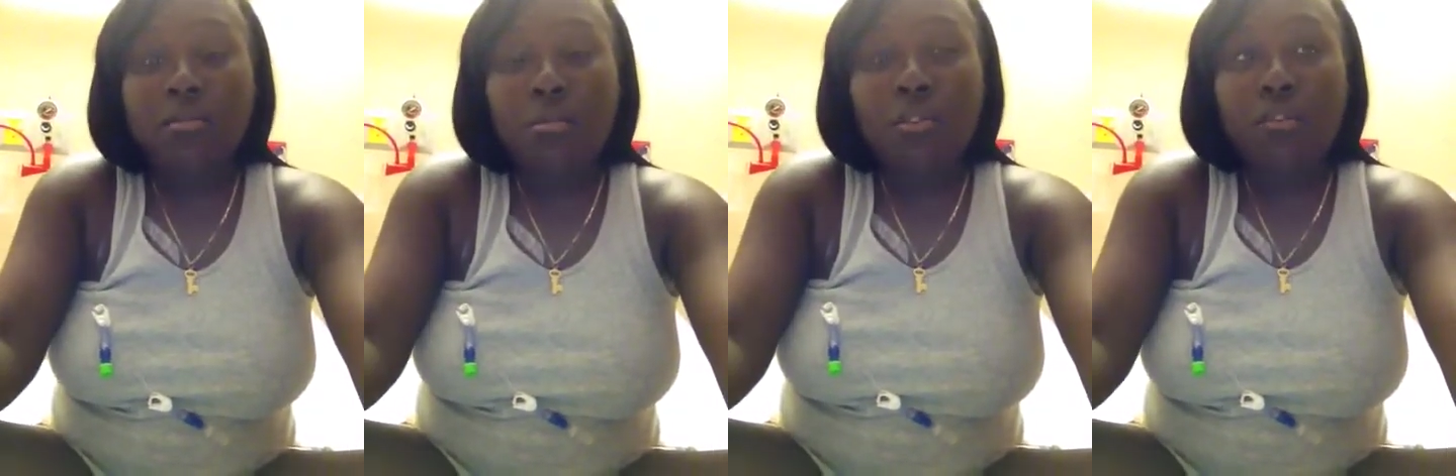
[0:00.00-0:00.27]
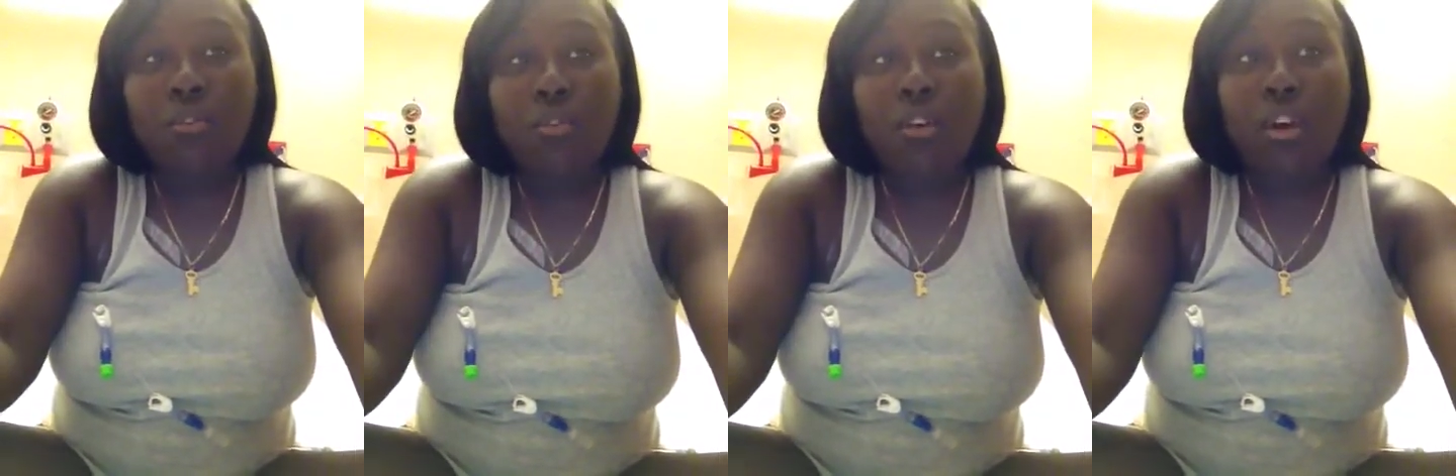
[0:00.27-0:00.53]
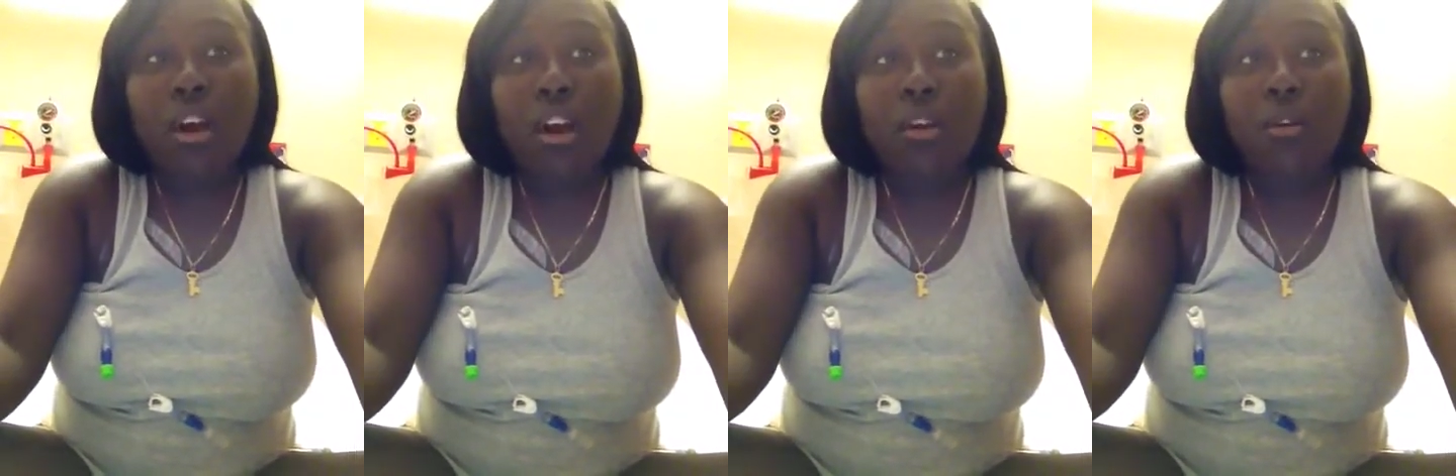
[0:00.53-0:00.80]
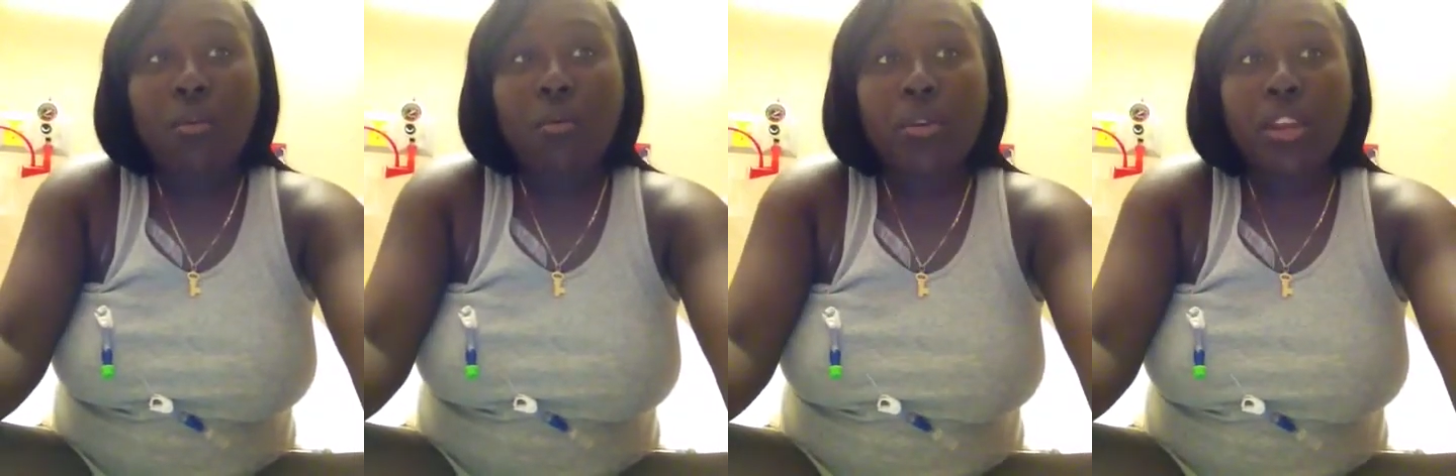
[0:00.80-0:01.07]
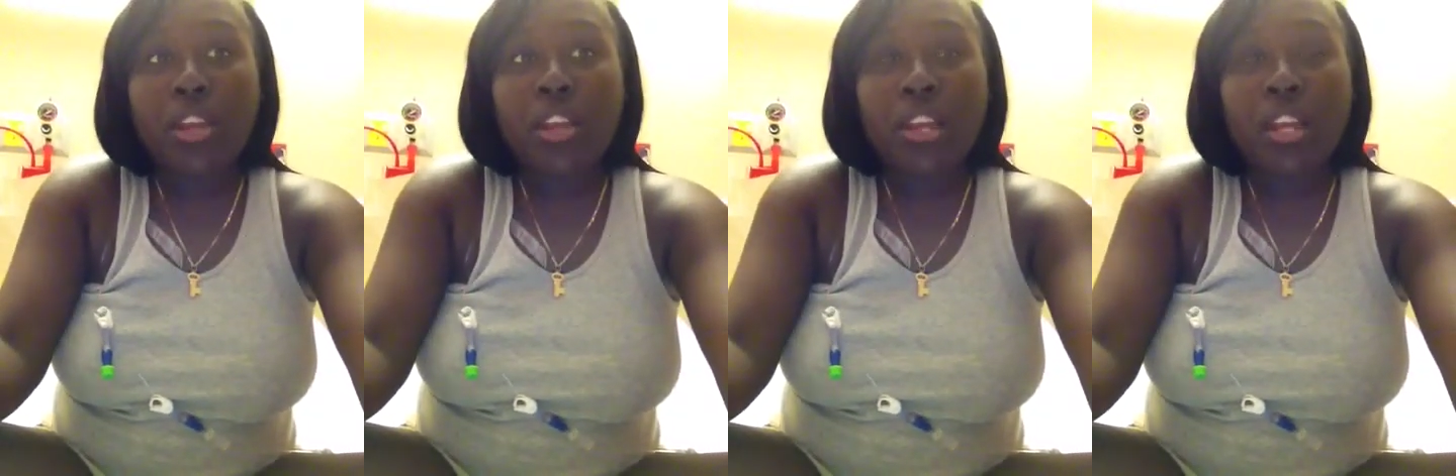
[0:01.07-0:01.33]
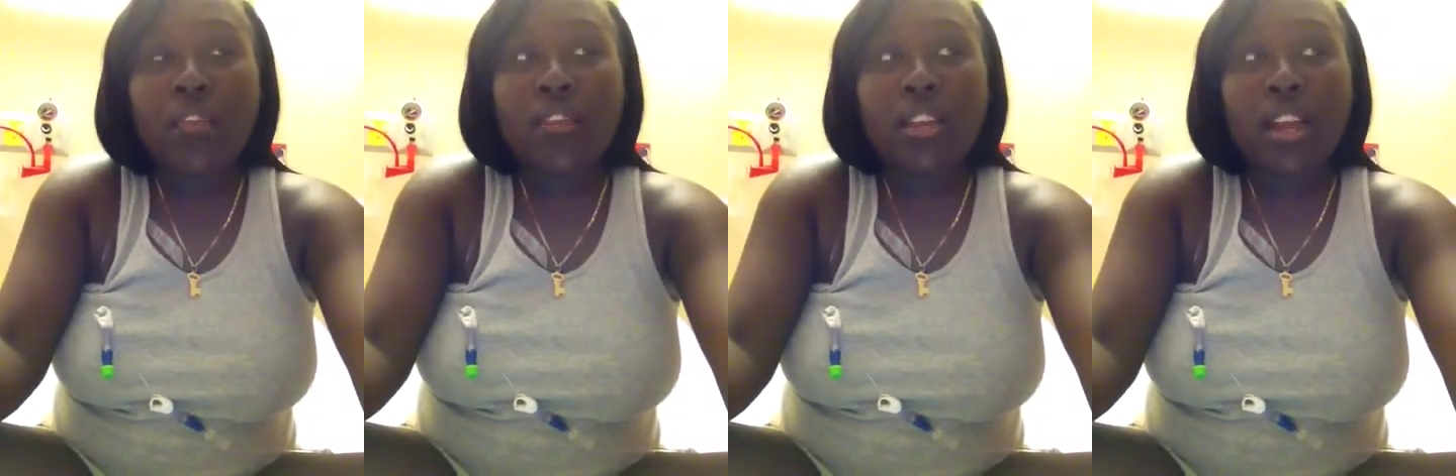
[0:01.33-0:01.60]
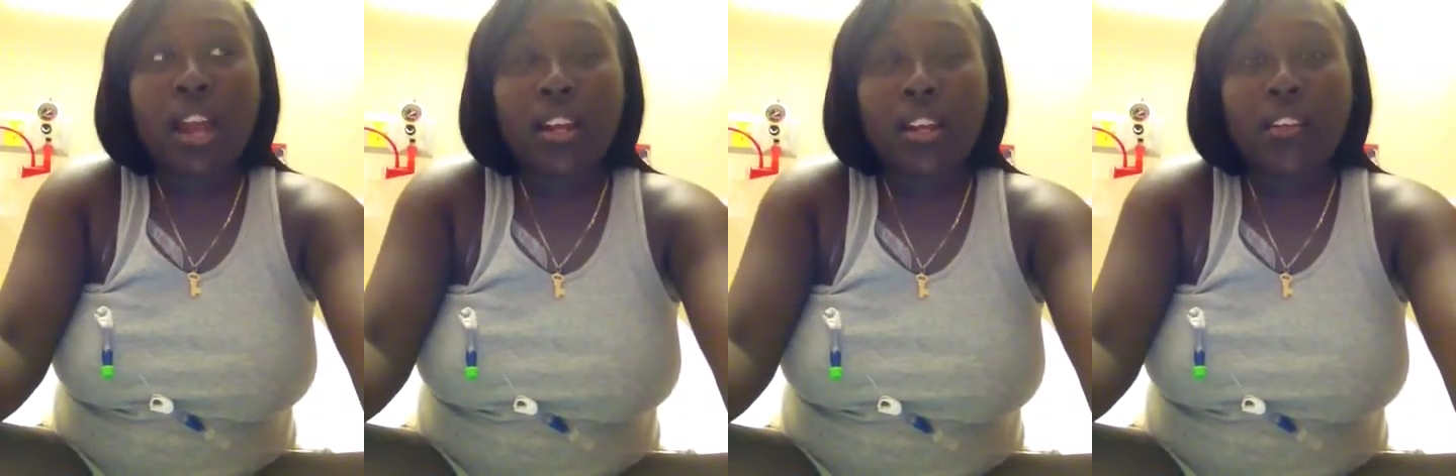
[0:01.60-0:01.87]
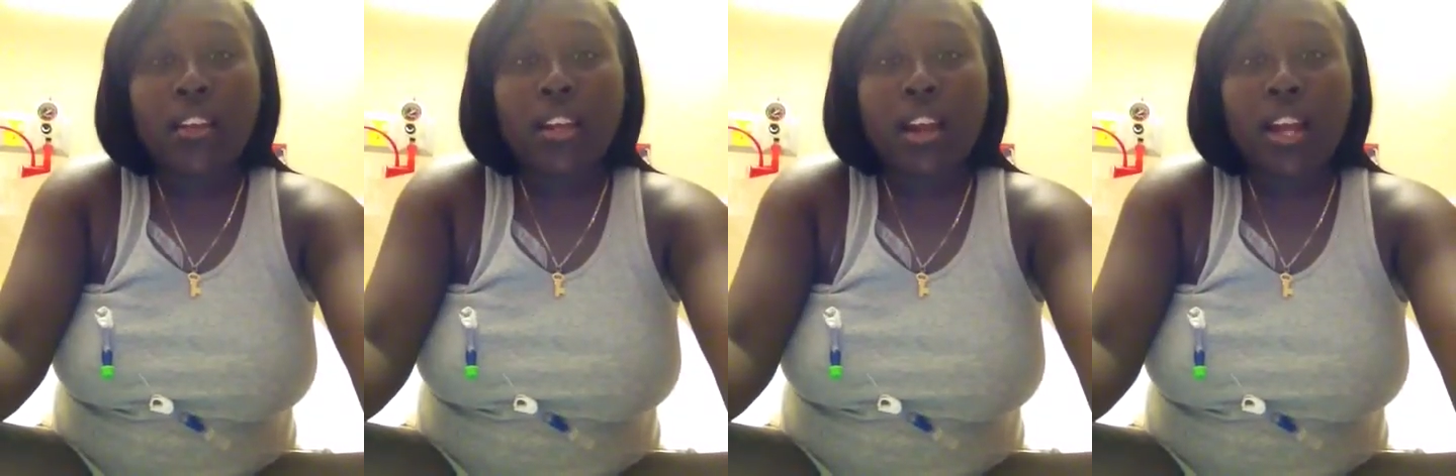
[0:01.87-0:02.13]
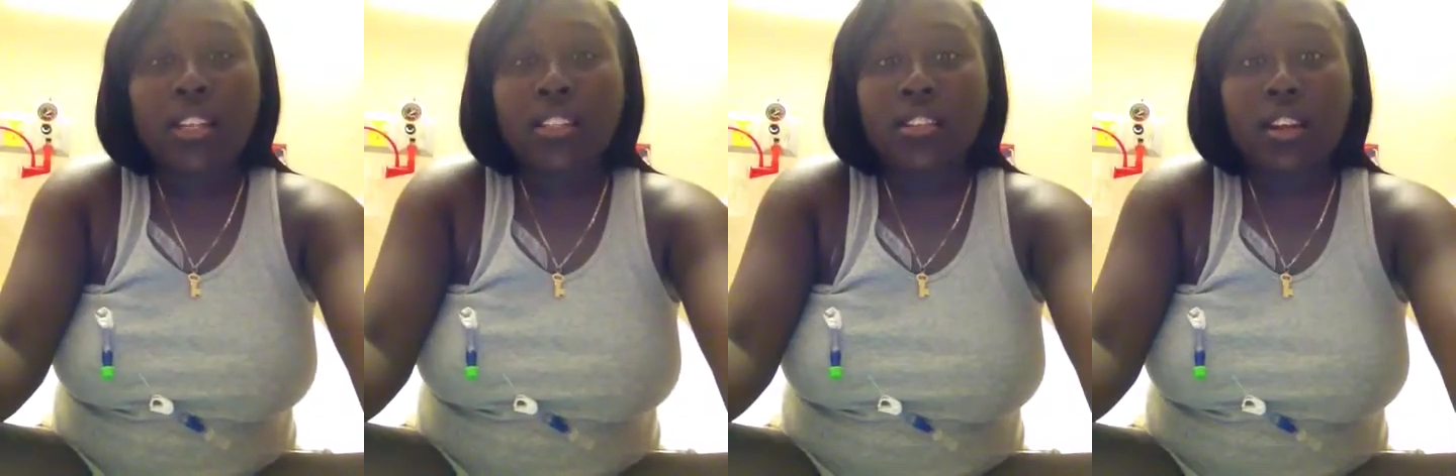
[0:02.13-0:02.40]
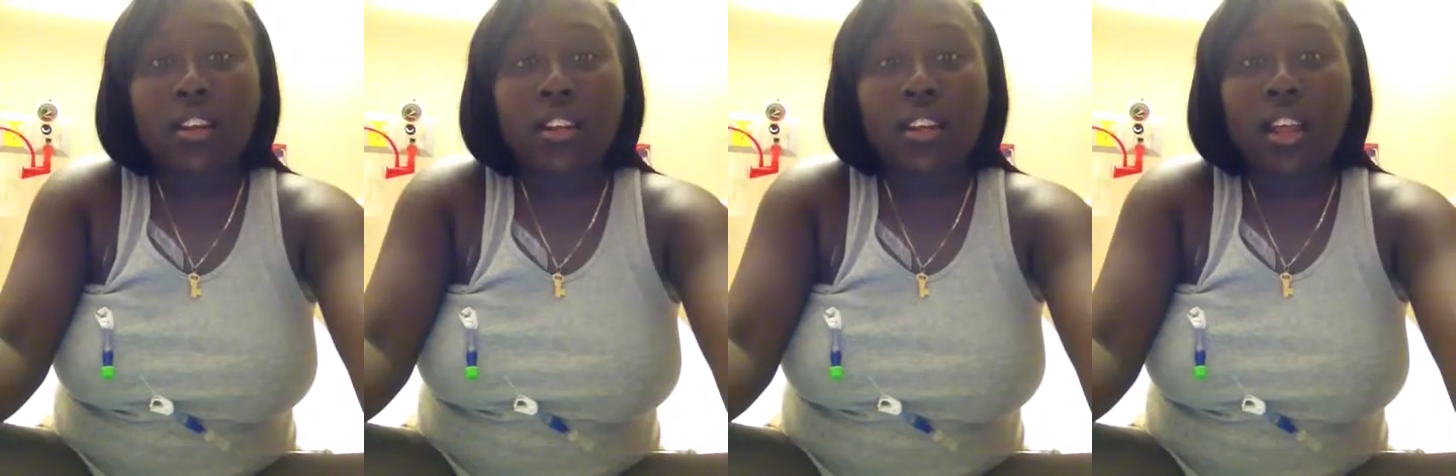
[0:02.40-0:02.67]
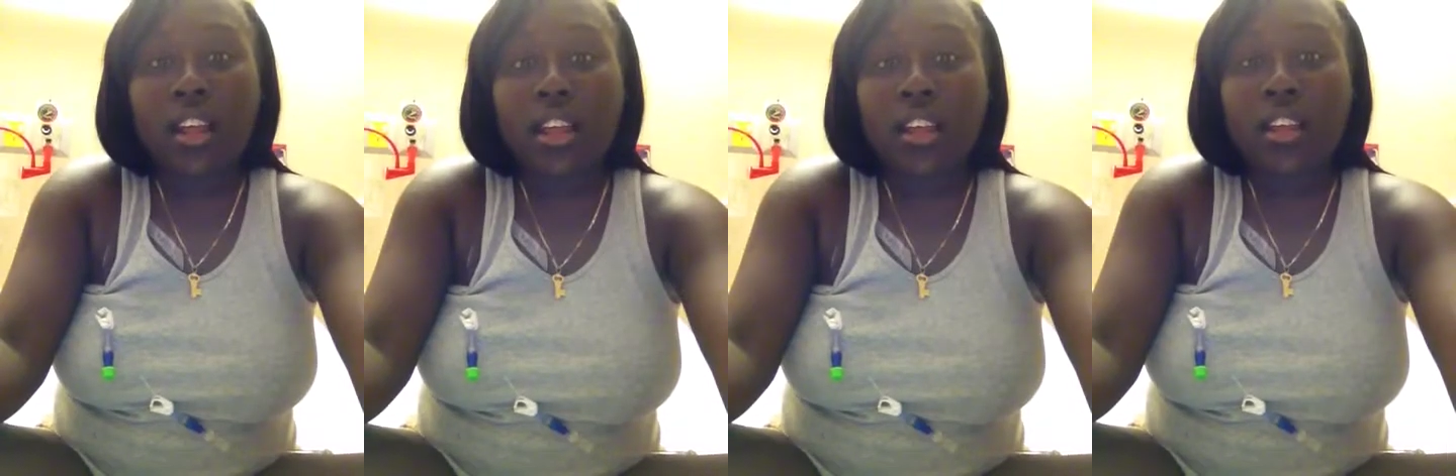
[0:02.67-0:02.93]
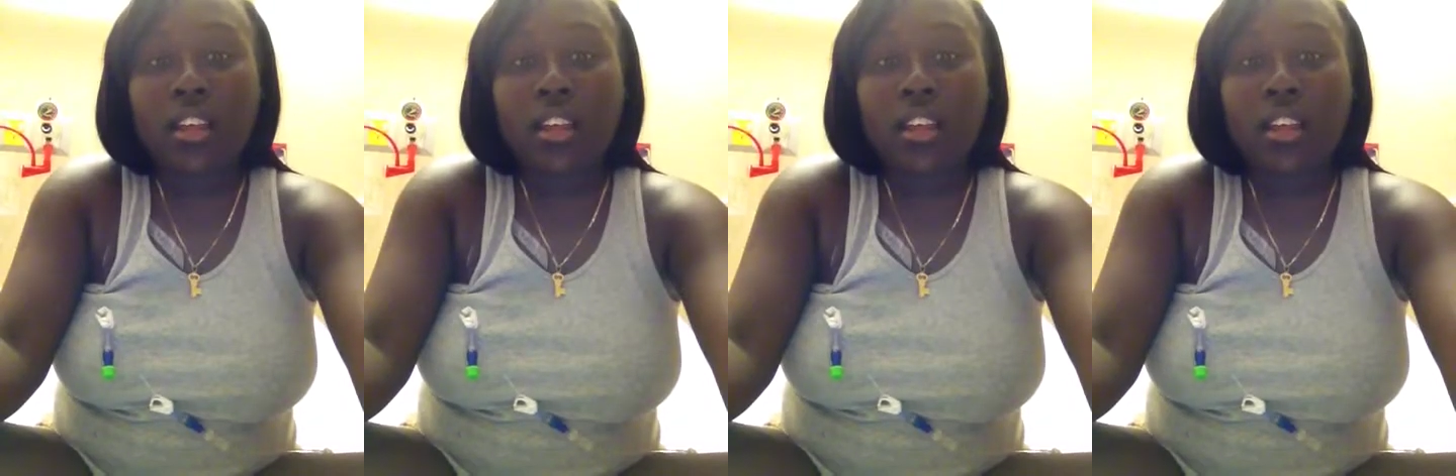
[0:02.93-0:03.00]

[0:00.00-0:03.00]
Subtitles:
before we even got in there, I started like